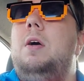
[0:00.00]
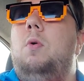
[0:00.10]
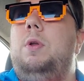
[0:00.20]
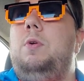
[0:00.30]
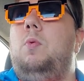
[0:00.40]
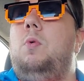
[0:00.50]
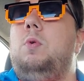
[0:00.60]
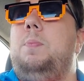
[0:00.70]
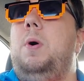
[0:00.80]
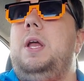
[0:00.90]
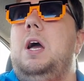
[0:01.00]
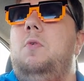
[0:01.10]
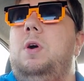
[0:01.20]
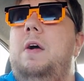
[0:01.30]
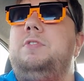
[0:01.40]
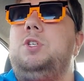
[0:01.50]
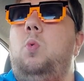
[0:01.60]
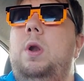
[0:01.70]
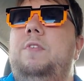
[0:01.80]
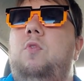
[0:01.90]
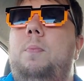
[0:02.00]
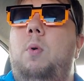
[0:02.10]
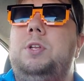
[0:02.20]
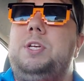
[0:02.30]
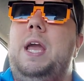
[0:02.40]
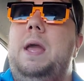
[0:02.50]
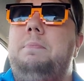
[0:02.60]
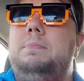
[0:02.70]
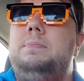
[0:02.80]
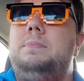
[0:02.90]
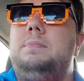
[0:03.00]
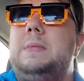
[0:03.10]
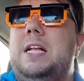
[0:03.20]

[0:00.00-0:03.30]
When we're averaging 24 points a game.